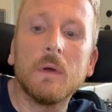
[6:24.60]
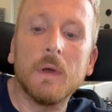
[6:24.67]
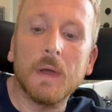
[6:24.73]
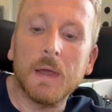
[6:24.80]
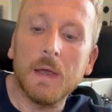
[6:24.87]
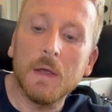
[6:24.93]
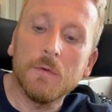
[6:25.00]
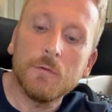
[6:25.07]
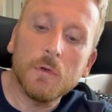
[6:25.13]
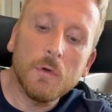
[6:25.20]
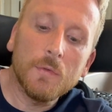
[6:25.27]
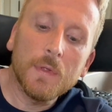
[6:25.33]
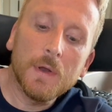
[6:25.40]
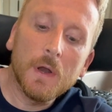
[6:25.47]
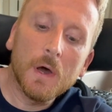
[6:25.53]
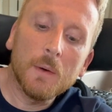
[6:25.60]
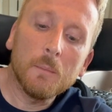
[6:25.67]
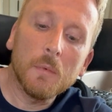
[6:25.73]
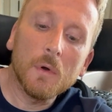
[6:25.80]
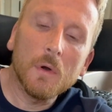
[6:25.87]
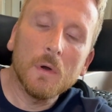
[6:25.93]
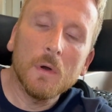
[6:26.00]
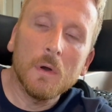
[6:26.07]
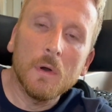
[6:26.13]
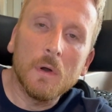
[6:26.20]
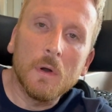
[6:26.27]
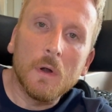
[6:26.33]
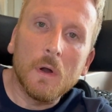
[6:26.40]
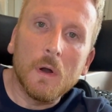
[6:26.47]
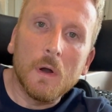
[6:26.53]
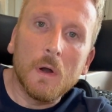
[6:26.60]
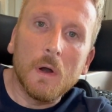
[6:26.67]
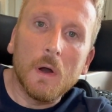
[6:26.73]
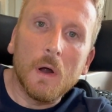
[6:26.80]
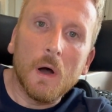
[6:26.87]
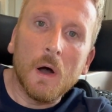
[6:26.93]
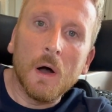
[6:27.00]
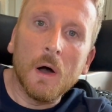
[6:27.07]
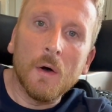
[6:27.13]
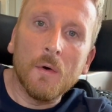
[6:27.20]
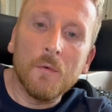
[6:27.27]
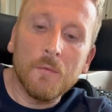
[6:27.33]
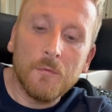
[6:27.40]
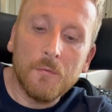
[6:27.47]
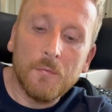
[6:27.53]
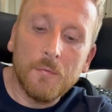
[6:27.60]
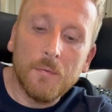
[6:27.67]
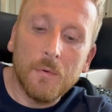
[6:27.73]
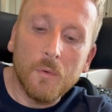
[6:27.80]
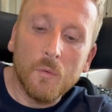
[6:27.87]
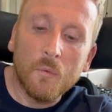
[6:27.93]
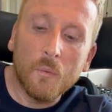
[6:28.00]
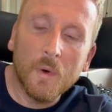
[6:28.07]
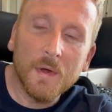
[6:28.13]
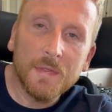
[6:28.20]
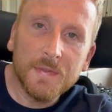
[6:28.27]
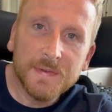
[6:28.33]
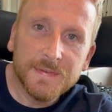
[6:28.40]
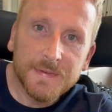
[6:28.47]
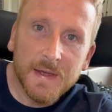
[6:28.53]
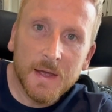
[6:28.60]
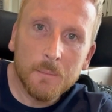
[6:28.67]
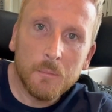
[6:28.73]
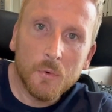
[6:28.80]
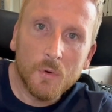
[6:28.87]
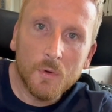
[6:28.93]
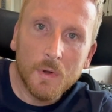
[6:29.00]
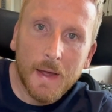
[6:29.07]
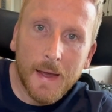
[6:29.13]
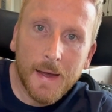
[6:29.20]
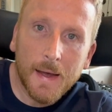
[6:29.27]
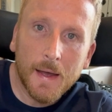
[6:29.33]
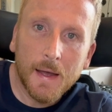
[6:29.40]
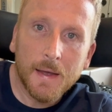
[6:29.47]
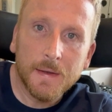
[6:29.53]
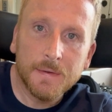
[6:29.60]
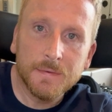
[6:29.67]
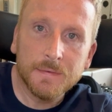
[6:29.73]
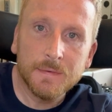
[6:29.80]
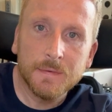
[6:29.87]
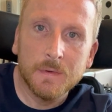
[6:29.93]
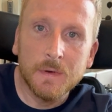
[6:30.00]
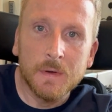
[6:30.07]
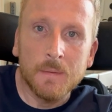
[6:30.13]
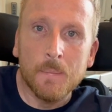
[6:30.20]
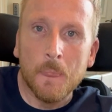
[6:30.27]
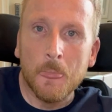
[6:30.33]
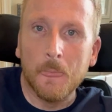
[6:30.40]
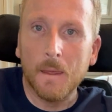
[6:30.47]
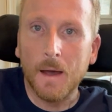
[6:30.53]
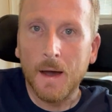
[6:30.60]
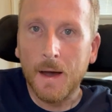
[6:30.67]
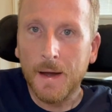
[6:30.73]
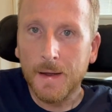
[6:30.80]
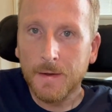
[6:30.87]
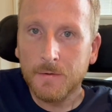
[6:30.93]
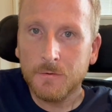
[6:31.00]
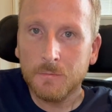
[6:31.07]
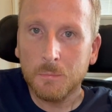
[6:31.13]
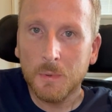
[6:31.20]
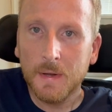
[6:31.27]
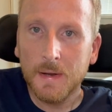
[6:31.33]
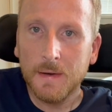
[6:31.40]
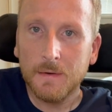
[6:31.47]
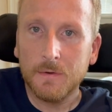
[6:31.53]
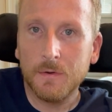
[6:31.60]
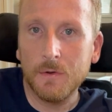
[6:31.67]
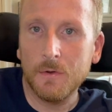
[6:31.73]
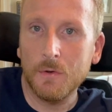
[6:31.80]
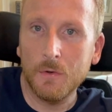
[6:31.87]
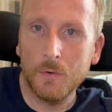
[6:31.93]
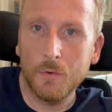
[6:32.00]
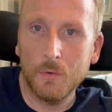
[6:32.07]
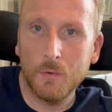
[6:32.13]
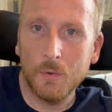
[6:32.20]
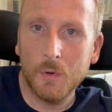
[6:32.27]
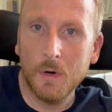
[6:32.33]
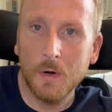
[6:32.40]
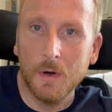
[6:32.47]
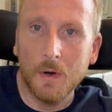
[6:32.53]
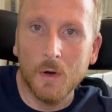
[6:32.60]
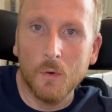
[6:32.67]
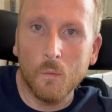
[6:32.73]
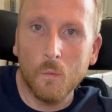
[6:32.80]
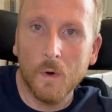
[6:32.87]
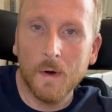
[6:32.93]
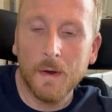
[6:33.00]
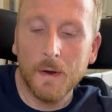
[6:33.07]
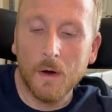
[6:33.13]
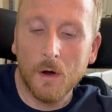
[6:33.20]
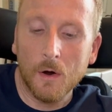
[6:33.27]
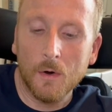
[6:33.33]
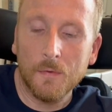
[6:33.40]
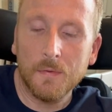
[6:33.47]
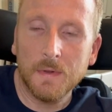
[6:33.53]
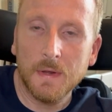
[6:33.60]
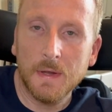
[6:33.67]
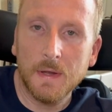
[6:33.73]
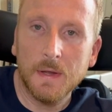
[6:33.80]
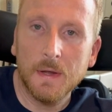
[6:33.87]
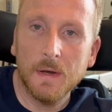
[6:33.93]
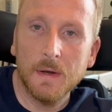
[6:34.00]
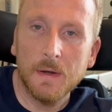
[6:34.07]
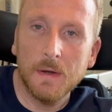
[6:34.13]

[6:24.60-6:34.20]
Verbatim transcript: It gives you the number of what the sample has. I explained to you what are the